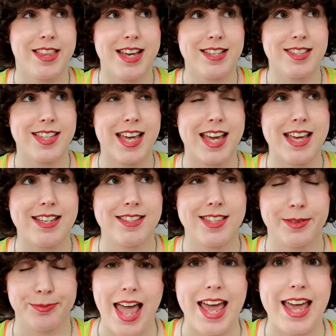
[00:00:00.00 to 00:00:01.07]
This
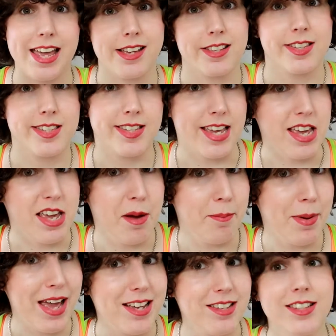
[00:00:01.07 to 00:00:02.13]
is a
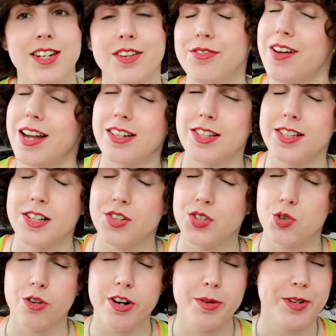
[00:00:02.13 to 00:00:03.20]
sea-based fantasy
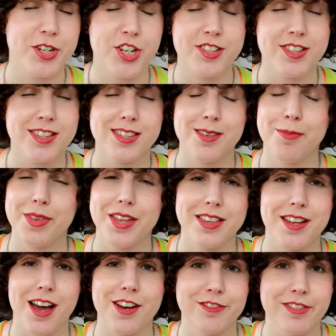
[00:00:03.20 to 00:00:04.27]
story, which isn't something
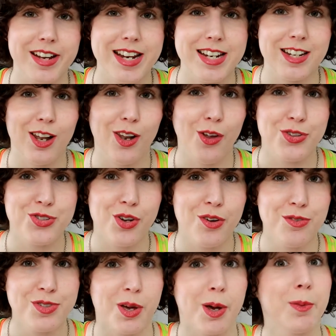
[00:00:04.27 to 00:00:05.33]
that I read a lot
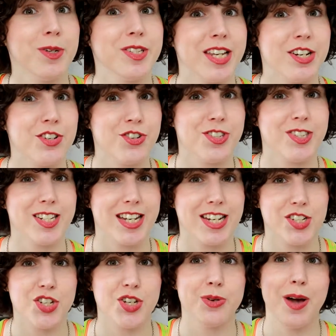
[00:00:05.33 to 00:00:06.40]
of, so it was
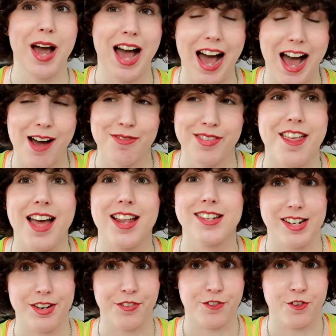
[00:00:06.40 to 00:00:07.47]
interesting to have that
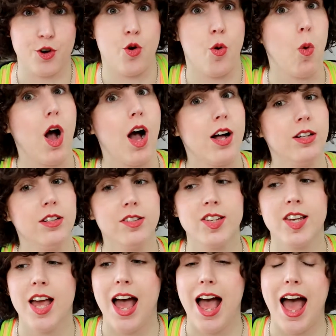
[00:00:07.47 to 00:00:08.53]
different
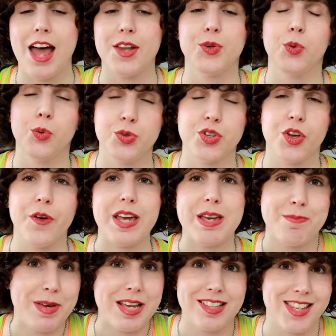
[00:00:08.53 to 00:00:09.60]
world. And also
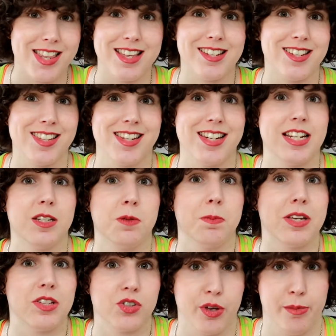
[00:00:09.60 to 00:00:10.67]
it means that there doesn't need to
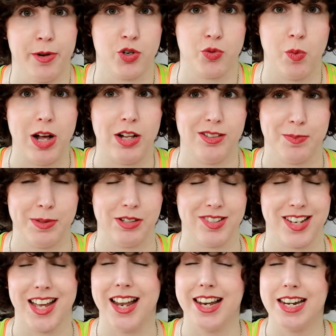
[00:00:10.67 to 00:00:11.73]
be so much world
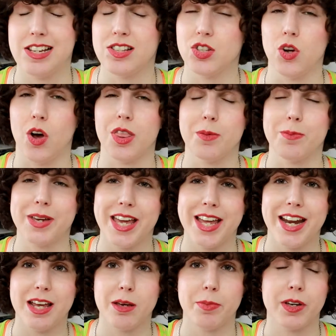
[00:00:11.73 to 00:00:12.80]
building, at least not at the
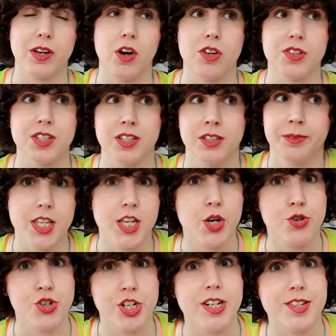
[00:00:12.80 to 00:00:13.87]
beginning, because the
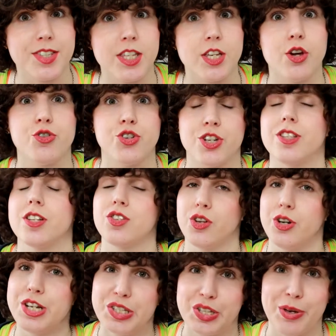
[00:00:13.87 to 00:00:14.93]
ocean is the ocean. There's
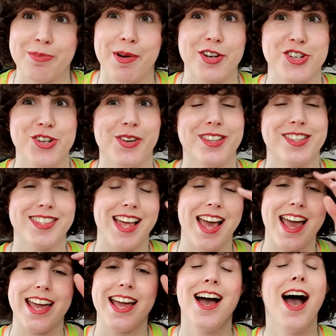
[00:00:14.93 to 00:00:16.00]
only so much you can
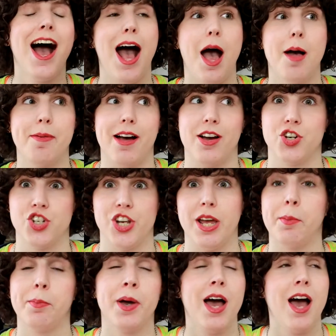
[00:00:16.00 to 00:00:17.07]
say about a
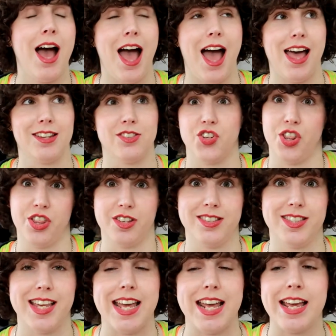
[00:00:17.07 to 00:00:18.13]
ship and the
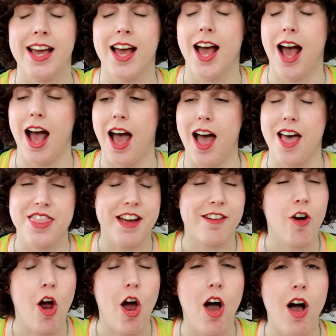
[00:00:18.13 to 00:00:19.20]
sea.
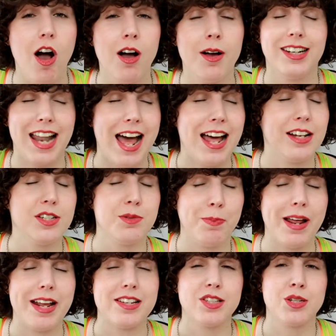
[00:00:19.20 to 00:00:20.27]
There are
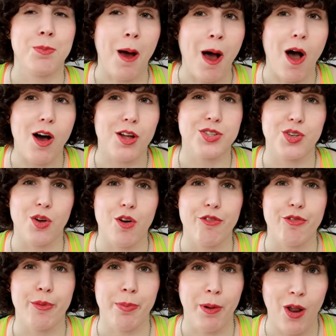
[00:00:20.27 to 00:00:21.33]
land-based parts
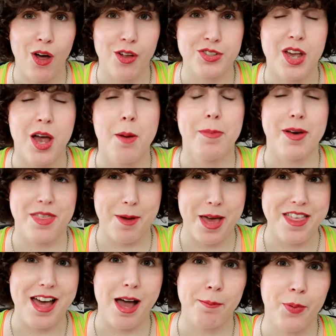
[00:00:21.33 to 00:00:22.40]
of the plot, but
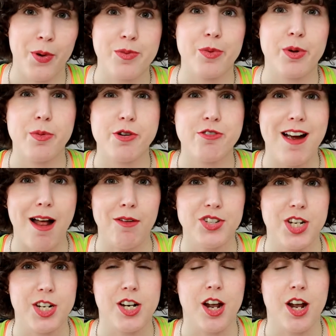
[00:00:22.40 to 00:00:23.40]
by that point we were grounded